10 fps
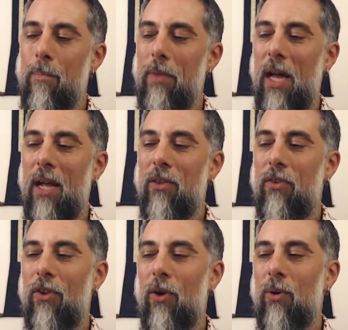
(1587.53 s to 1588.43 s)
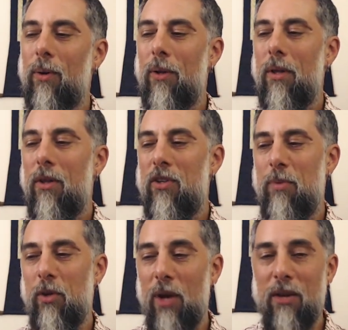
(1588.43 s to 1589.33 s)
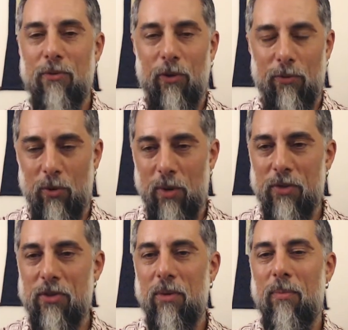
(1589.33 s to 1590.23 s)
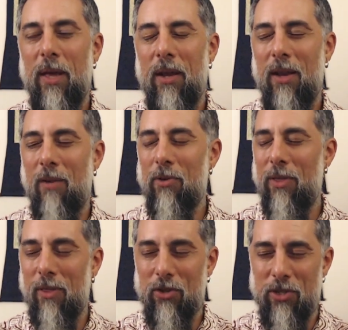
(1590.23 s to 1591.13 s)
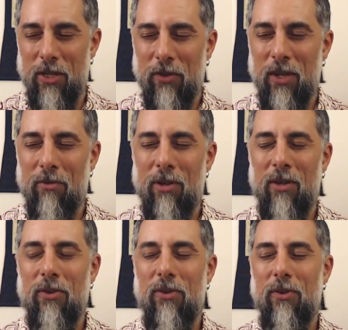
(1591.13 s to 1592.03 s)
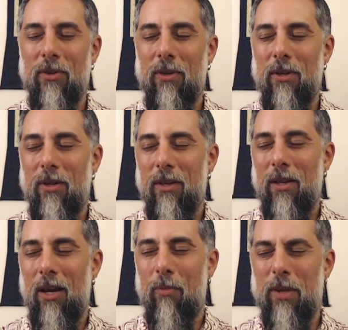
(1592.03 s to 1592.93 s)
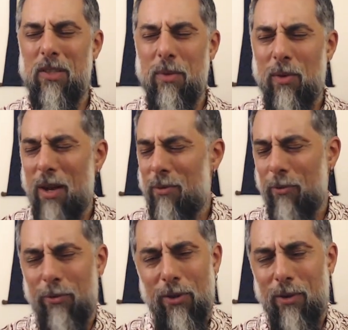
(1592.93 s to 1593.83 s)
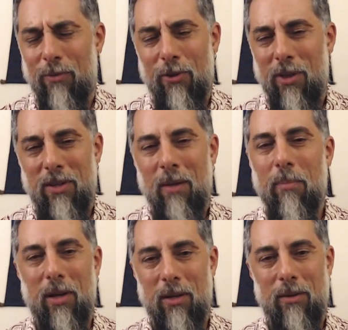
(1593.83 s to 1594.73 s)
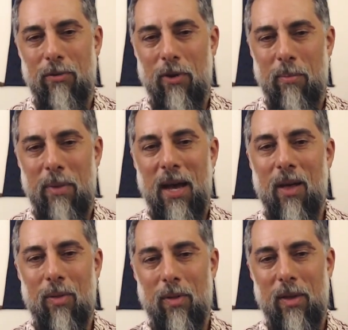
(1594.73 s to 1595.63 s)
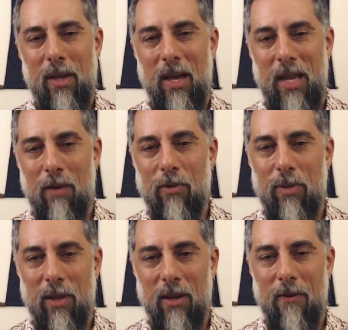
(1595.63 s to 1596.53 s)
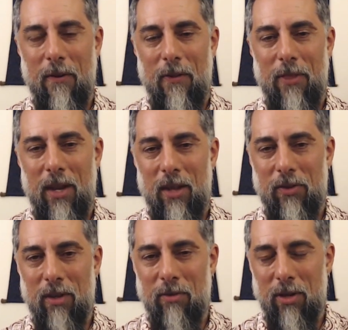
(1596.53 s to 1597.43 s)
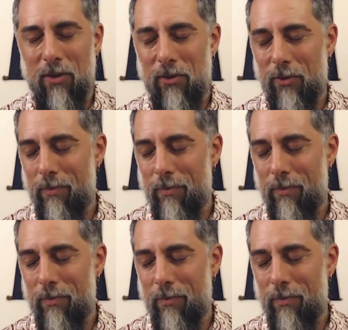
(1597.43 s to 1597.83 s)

And so to be grateful for wisdom and everything that she has given us is to be grateful for the Dhamma, for the path, and everything that has given us.